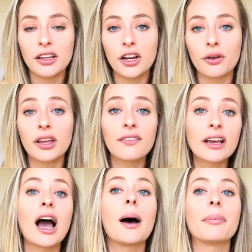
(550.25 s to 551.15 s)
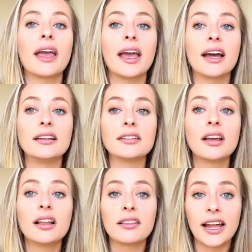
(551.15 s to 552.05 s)
you know, giving up and
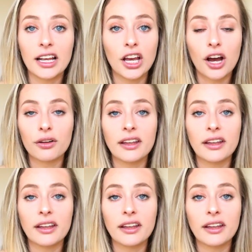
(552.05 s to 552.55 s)
letting go.